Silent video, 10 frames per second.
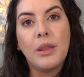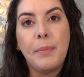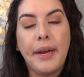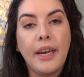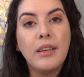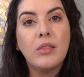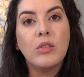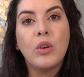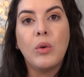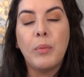the base,
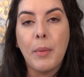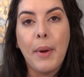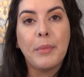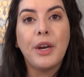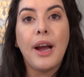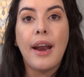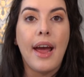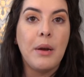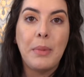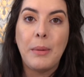so remember you got to
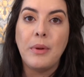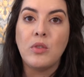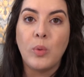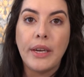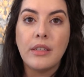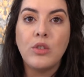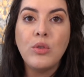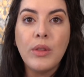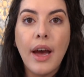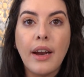add baby's weight
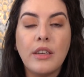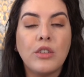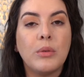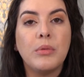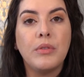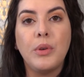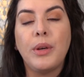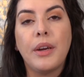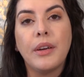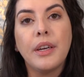to that in terms of you
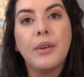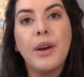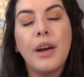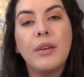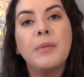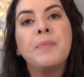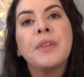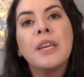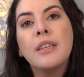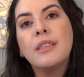carrying it around.
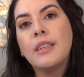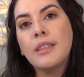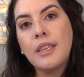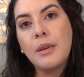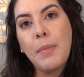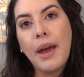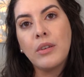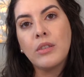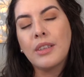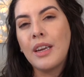The 16
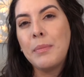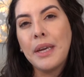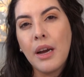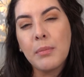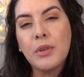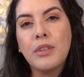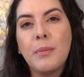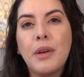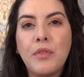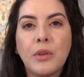pounds can be
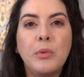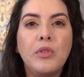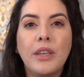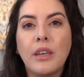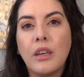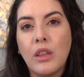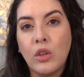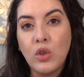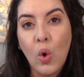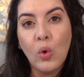cumbersome if you're moving the
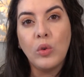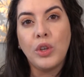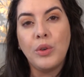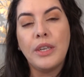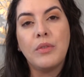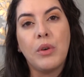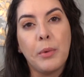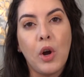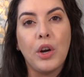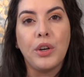total unit from
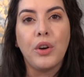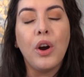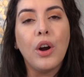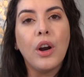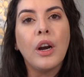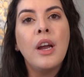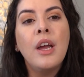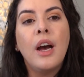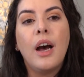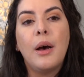car to car.
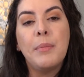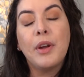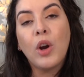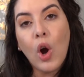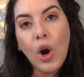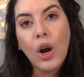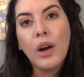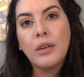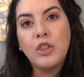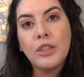There
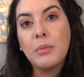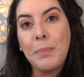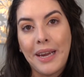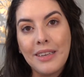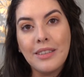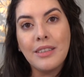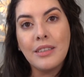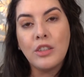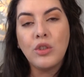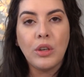are just bases
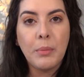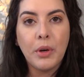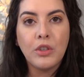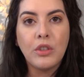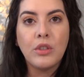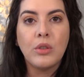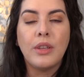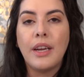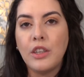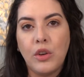that you can purchase so
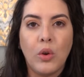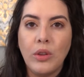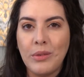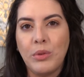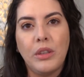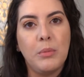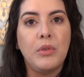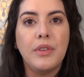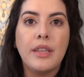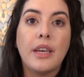that you're only really
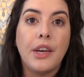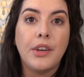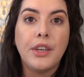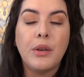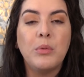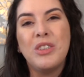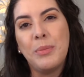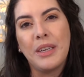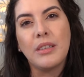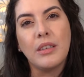moving the carrier, which
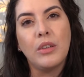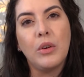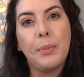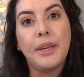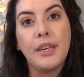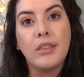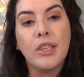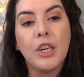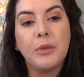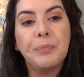makes it a little bit
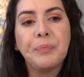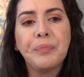easier.